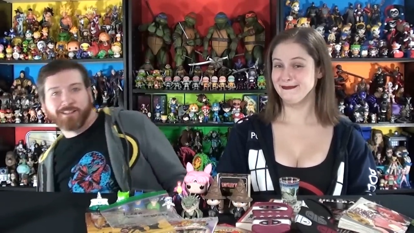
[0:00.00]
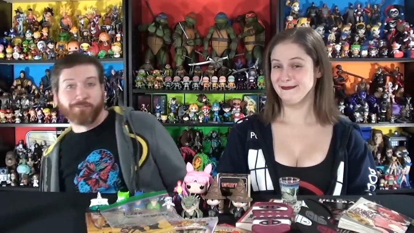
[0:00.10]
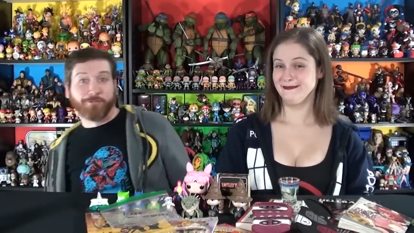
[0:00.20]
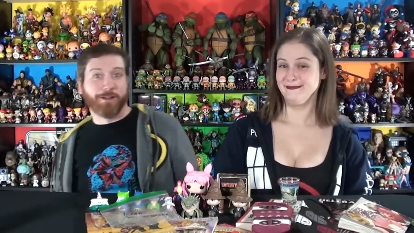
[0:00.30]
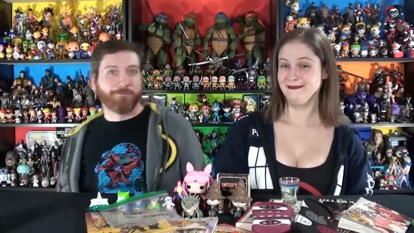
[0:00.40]
Speaker 1: that's
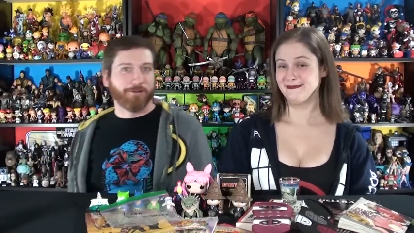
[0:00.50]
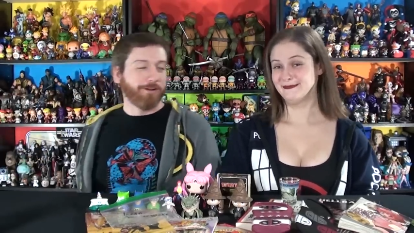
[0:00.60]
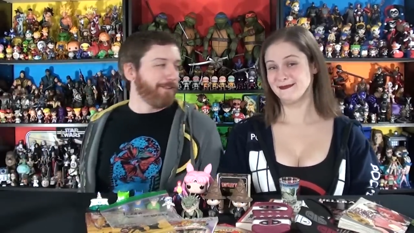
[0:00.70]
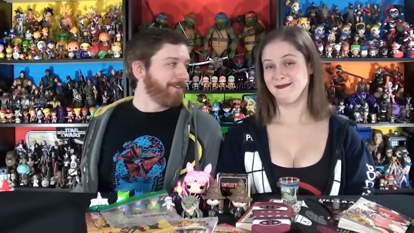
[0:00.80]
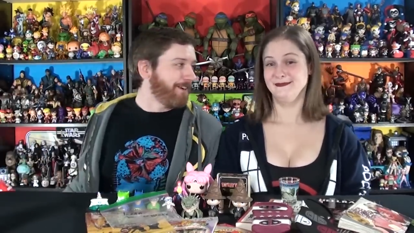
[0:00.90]
a rant for
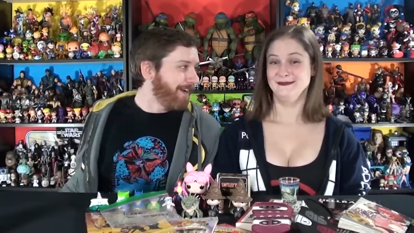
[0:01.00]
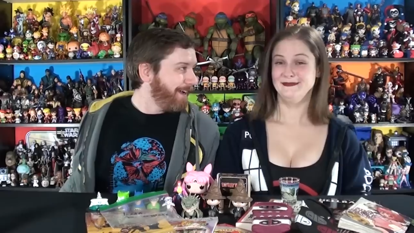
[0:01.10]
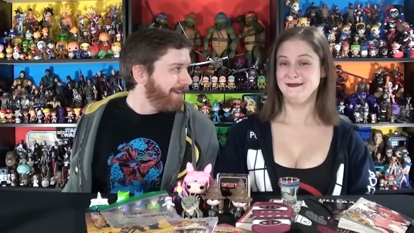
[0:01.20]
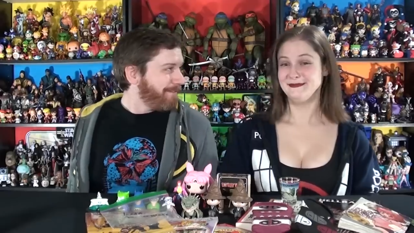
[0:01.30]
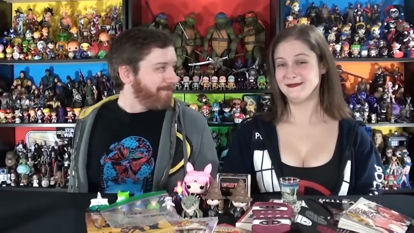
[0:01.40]
another
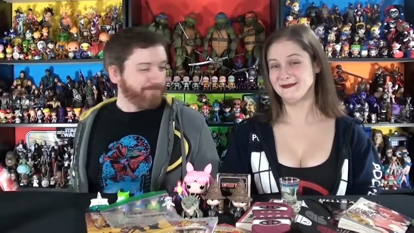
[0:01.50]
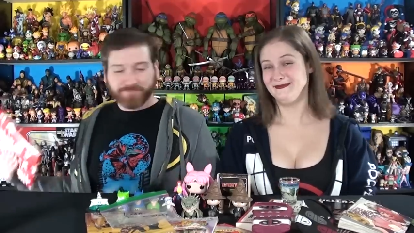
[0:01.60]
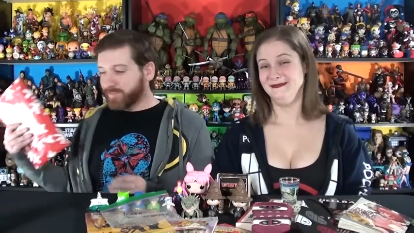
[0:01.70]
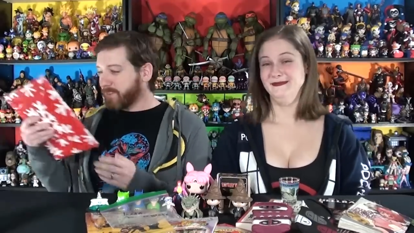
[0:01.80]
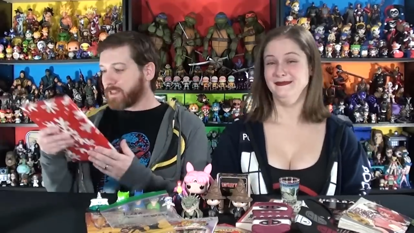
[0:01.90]
day.
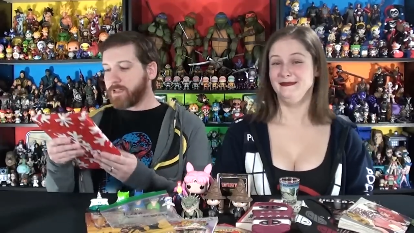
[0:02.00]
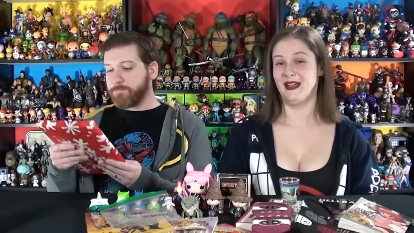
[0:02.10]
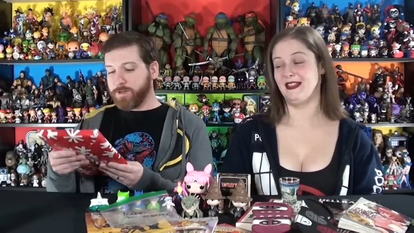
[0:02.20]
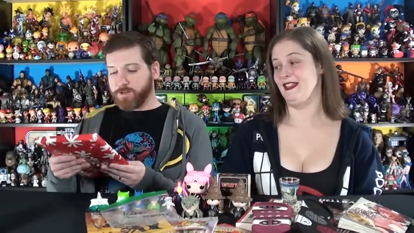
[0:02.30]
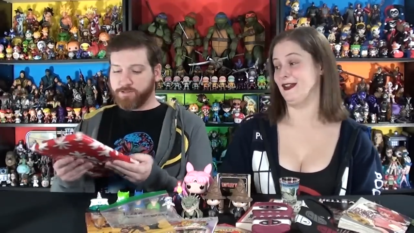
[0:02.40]

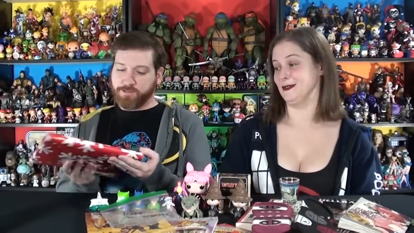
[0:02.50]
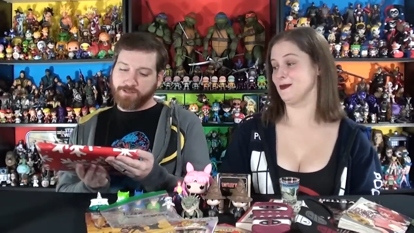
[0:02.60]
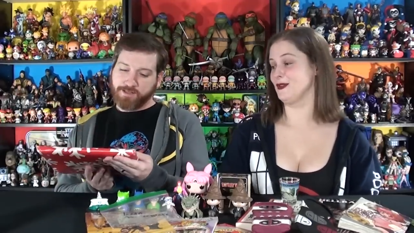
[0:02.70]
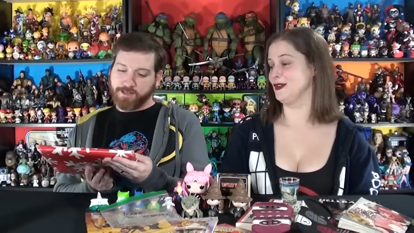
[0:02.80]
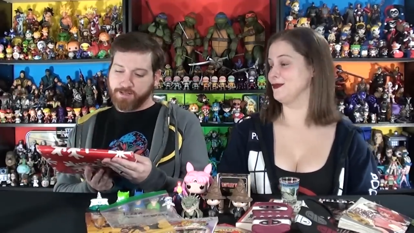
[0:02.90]
Speaker 2: No, I think it was
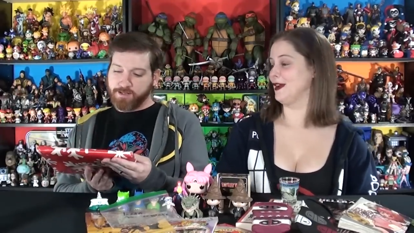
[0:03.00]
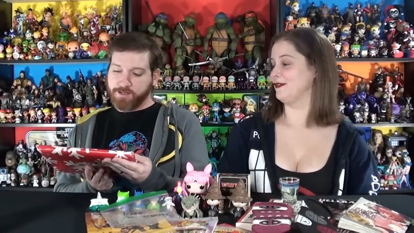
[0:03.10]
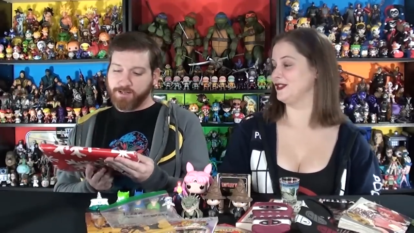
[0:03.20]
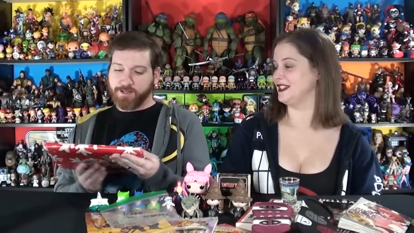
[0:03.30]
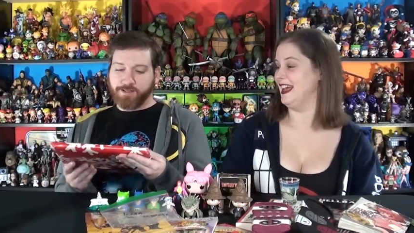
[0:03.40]
a pretty good rant
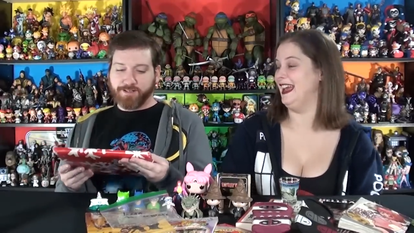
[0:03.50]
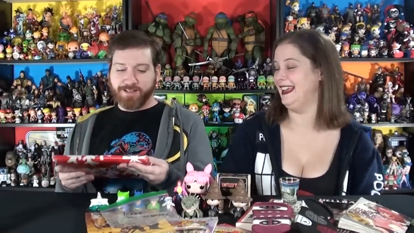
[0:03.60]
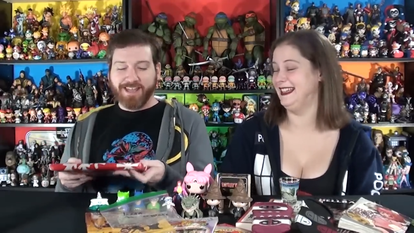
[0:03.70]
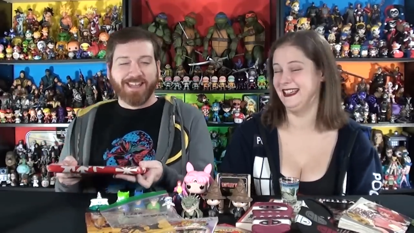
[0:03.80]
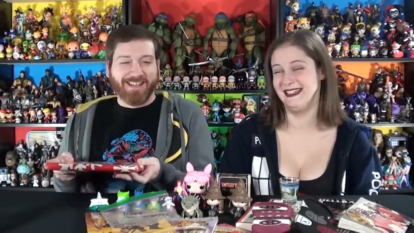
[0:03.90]
for
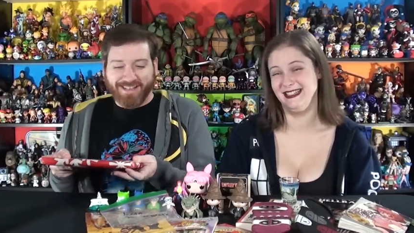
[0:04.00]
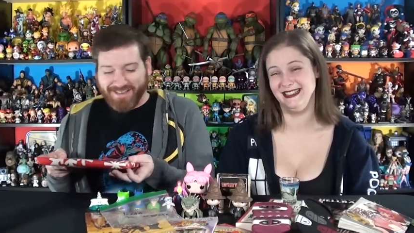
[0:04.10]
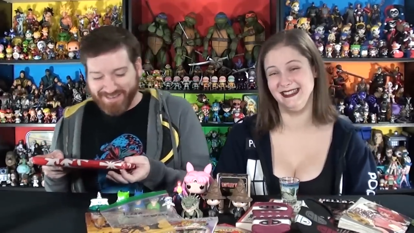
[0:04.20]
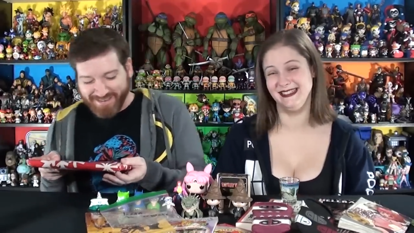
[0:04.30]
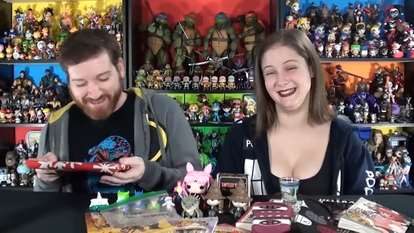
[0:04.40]

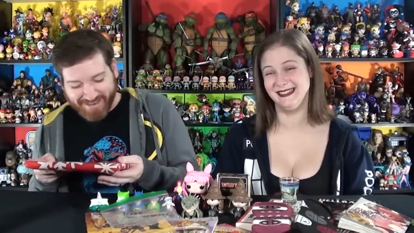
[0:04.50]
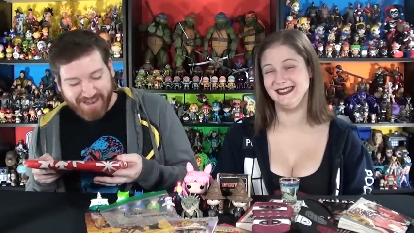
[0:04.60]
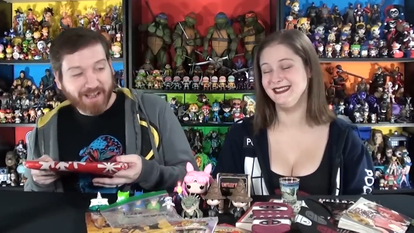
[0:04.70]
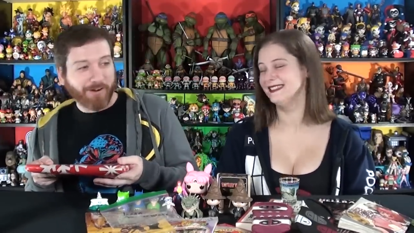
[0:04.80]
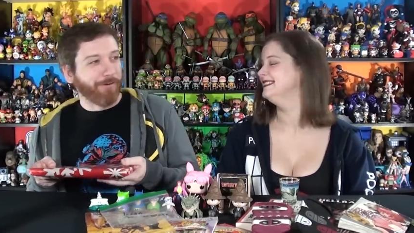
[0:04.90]
today.
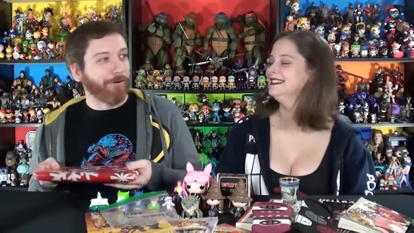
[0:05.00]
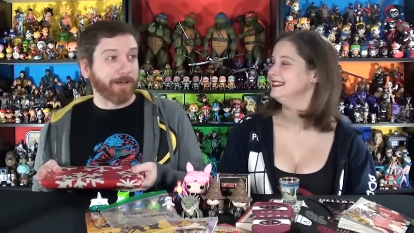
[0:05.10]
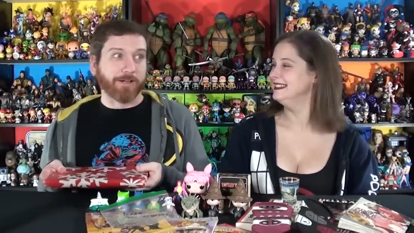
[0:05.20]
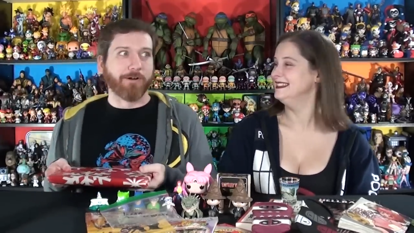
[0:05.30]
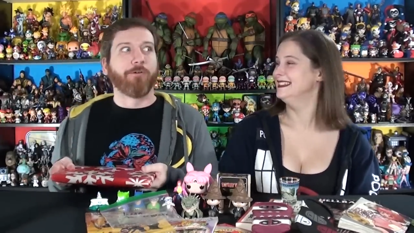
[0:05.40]
Speaker 1: Oh,
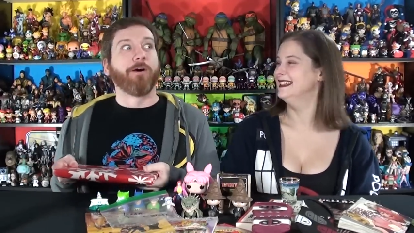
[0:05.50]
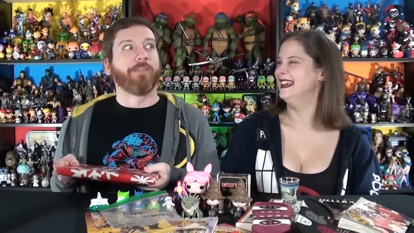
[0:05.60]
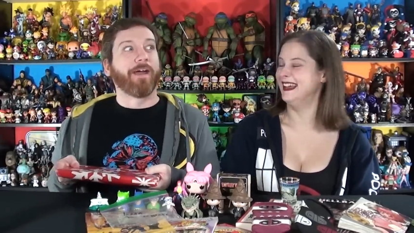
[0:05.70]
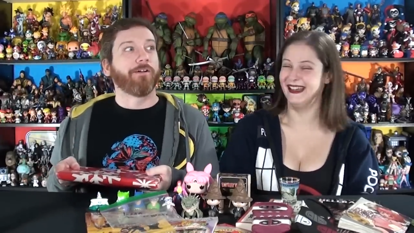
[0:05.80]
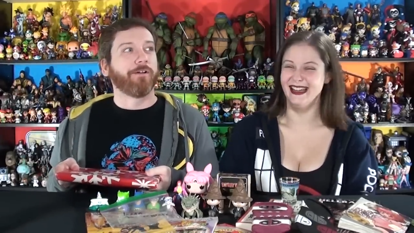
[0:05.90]
I could go
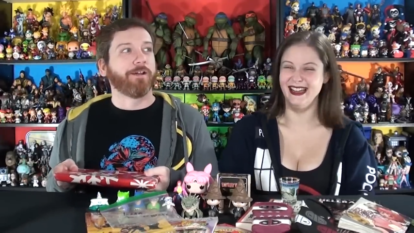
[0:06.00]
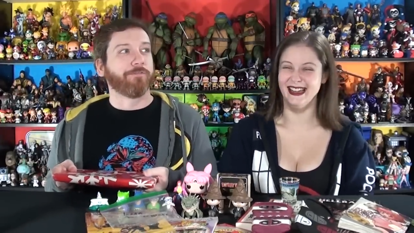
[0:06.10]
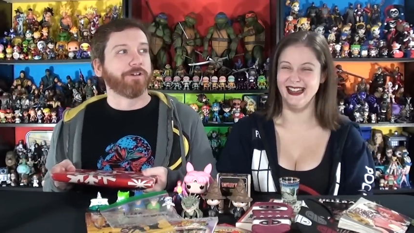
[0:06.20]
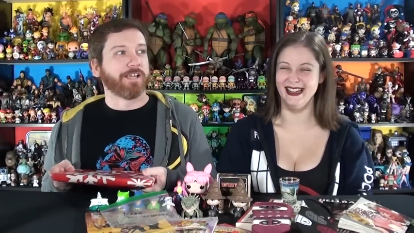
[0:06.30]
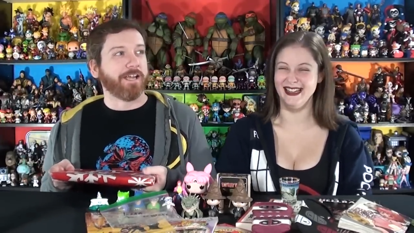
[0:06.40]
on that rant
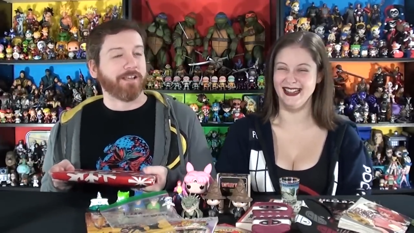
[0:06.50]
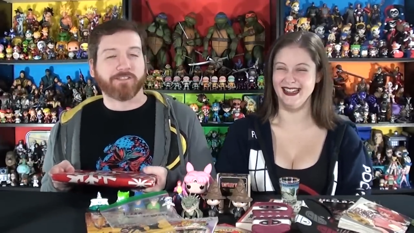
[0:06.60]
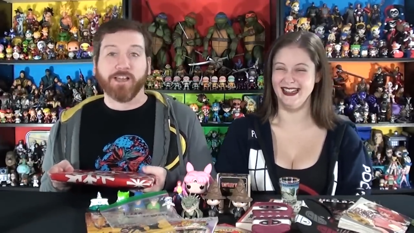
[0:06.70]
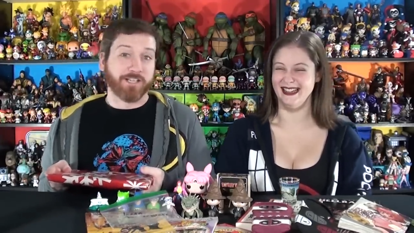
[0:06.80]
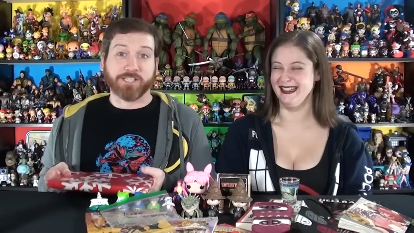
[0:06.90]
for
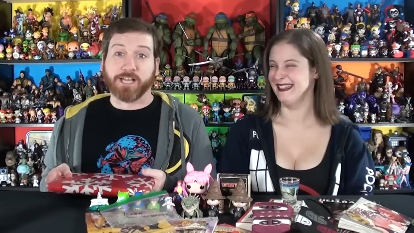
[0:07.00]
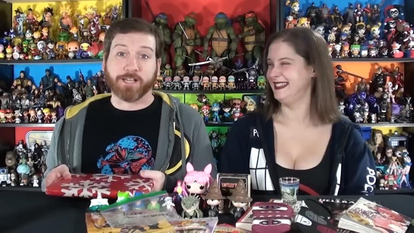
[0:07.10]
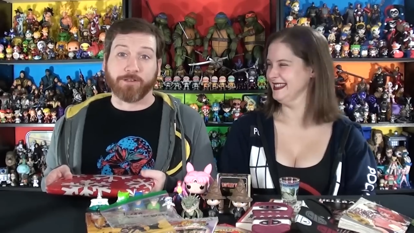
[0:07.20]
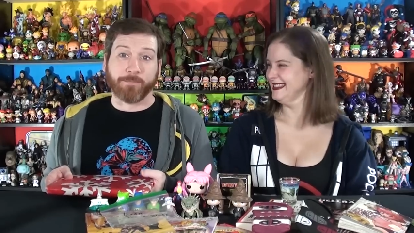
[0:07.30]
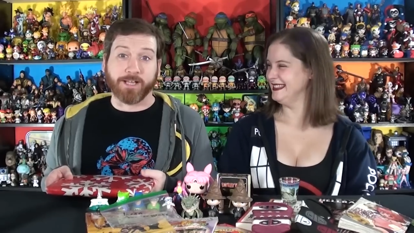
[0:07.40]
days. I just
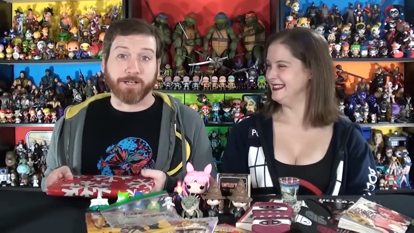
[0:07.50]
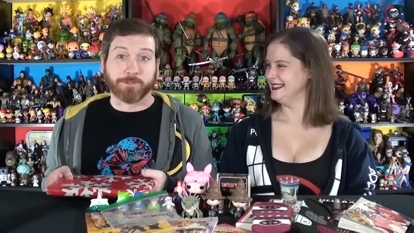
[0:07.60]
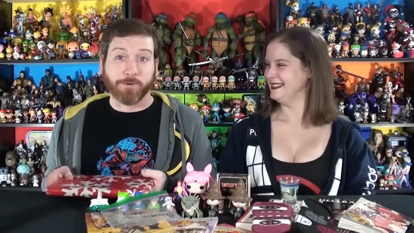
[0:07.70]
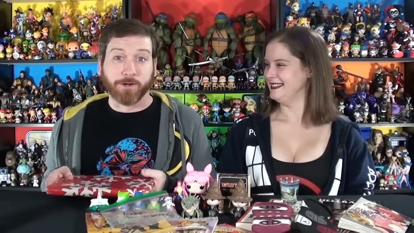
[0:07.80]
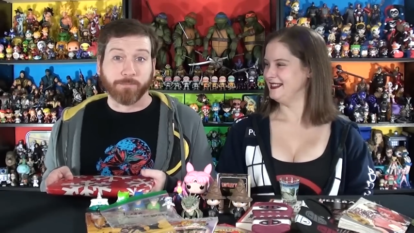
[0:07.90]
had somebody on
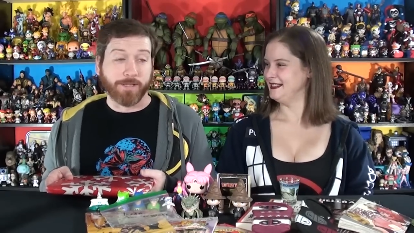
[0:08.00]
Twitter